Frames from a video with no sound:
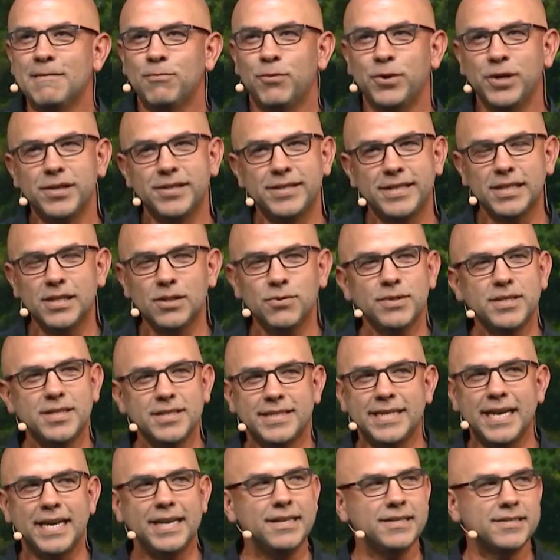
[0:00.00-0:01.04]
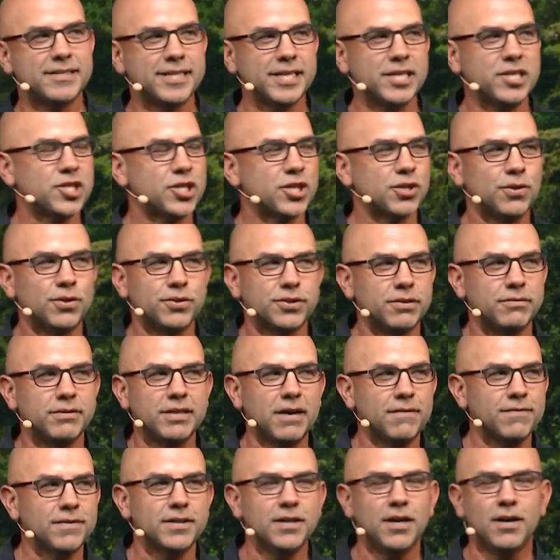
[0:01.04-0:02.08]
When you're dealing with a 10 and 6 year old, you
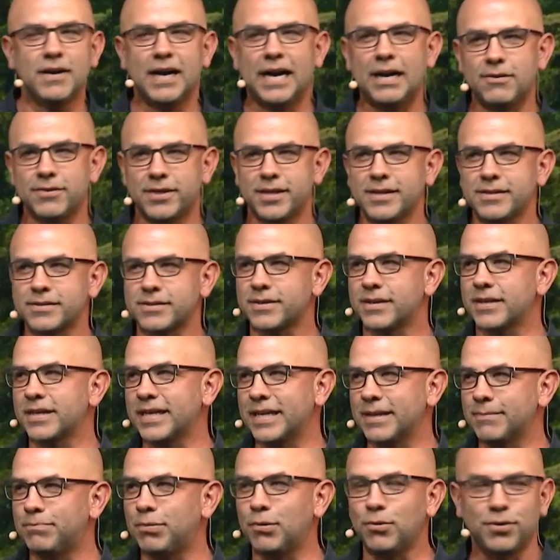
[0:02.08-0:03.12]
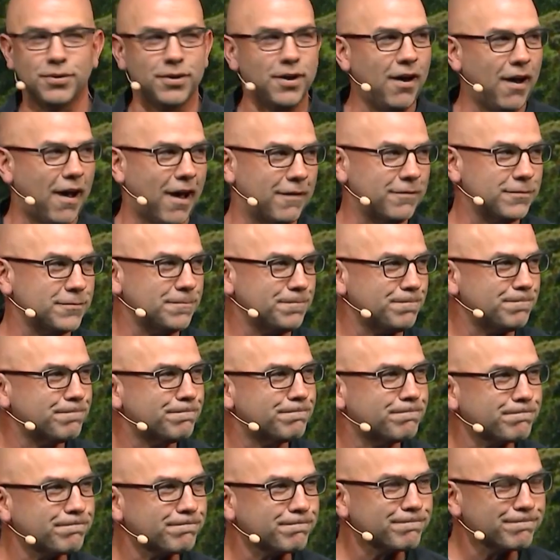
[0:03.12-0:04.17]
never know how things are going to get pulled off.
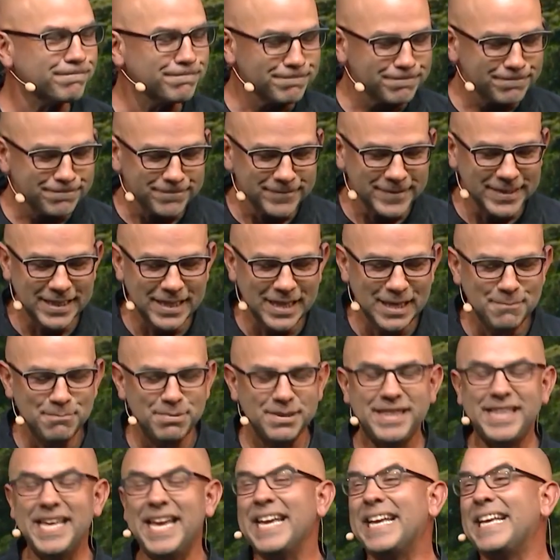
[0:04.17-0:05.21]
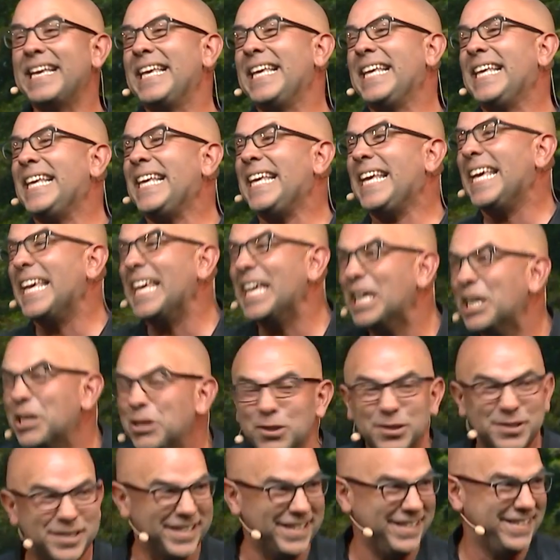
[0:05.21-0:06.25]
But they
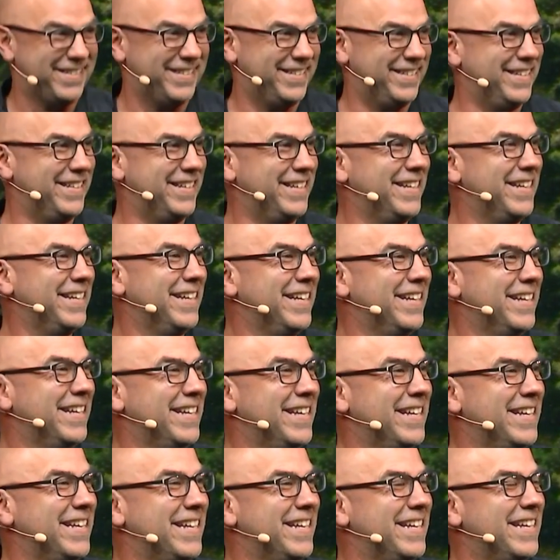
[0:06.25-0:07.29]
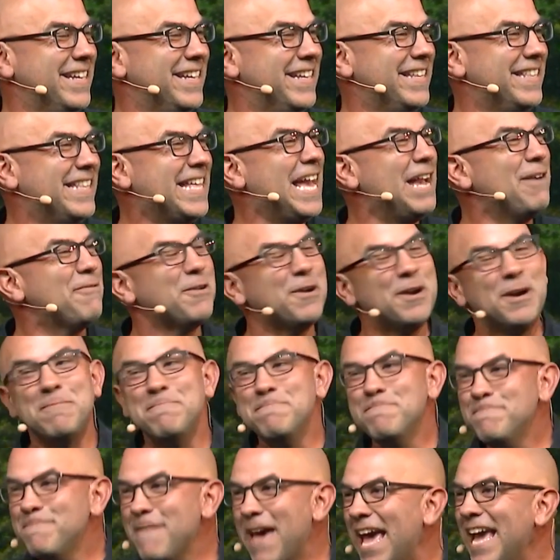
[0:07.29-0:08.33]
killed it. They were
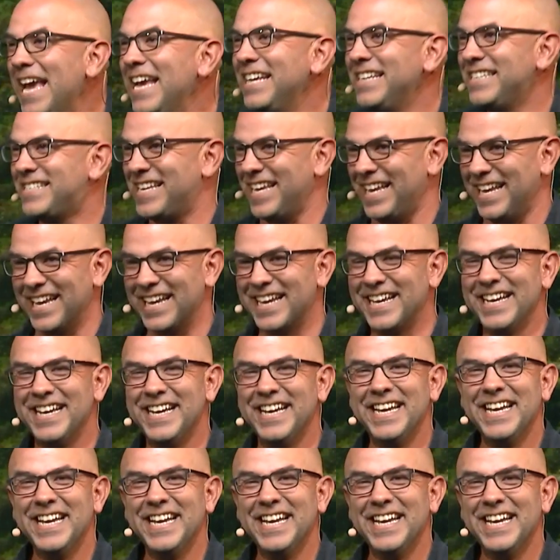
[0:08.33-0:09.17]
amazing.